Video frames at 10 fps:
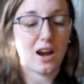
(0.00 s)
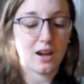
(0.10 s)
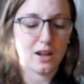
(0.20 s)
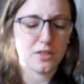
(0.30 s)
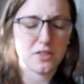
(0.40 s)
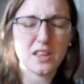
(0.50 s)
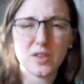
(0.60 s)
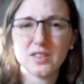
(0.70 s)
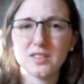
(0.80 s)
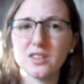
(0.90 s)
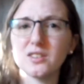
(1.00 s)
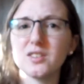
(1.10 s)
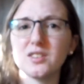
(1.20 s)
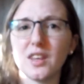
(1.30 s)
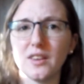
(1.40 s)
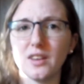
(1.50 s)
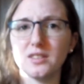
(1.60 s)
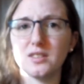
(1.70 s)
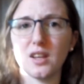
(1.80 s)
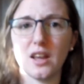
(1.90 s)
I think they still sell
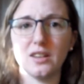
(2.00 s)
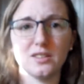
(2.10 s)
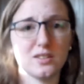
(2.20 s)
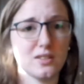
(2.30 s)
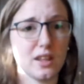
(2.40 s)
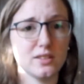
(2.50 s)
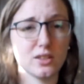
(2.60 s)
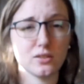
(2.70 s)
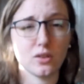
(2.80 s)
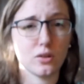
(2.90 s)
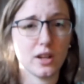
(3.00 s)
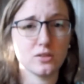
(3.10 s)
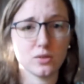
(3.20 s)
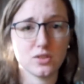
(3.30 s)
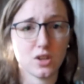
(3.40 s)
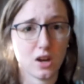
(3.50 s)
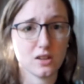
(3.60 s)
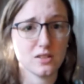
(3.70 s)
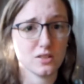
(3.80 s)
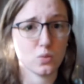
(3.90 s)
it, and they still donate towards
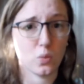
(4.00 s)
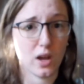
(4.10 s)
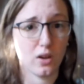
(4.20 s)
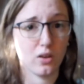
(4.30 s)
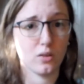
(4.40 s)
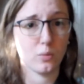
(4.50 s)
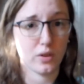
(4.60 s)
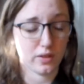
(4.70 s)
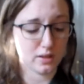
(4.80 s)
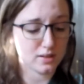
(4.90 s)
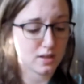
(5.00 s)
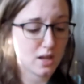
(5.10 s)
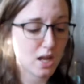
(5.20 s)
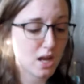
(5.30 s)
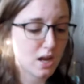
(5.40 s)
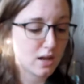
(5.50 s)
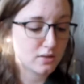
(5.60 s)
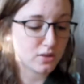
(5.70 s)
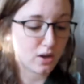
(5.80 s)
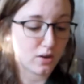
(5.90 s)
dogs as well with it.
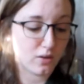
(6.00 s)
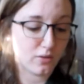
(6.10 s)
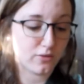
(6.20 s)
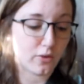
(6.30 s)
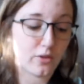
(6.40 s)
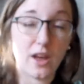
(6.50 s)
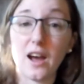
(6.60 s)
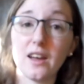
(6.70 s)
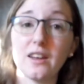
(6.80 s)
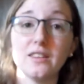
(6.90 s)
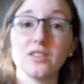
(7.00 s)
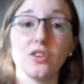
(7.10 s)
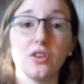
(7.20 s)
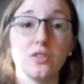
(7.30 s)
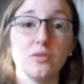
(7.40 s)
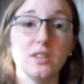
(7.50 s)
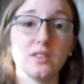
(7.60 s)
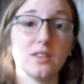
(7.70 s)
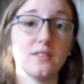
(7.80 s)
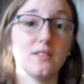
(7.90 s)
So for that, it is a good
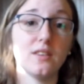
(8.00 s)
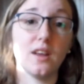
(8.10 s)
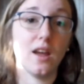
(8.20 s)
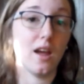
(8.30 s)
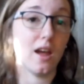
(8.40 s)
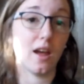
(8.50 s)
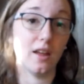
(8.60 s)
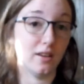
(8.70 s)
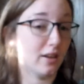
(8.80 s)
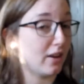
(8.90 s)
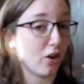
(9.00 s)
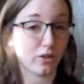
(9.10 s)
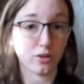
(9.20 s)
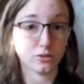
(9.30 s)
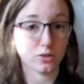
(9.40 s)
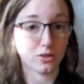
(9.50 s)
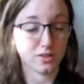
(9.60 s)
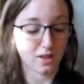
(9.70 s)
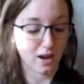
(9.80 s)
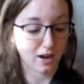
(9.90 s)
reason, and it all goes
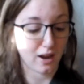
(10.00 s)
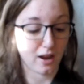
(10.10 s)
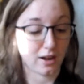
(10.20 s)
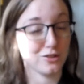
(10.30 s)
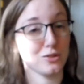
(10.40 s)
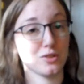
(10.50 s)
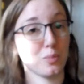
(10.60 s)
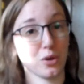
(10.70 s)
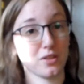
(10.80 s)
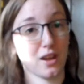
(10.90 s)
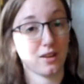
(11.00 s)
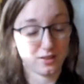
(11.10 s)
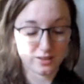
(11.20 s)
towards that, and I do support that.